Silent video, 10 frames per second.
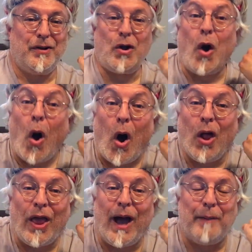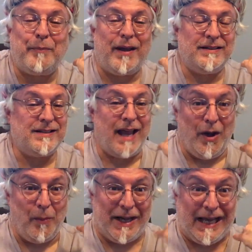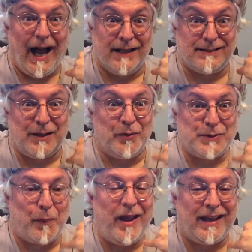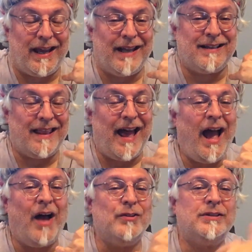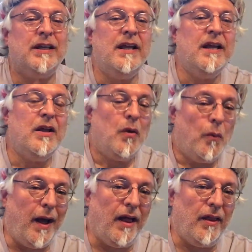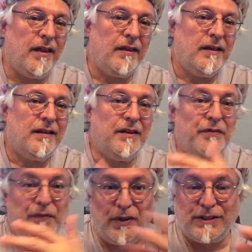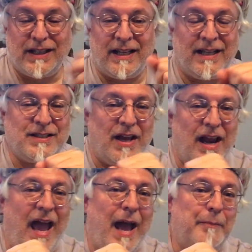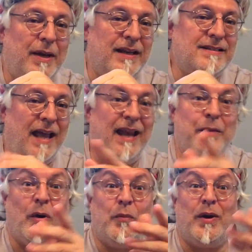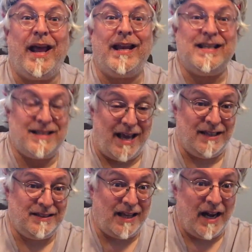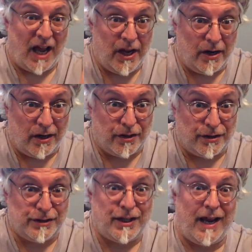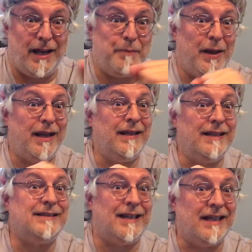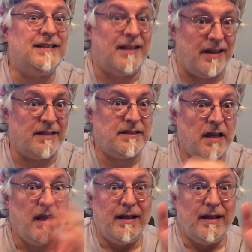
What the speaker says: call up and say, oh my God, someone's breaking into the house, well, the first thing that's going to happen is anyone with any sense, and I urge anybody listening to this,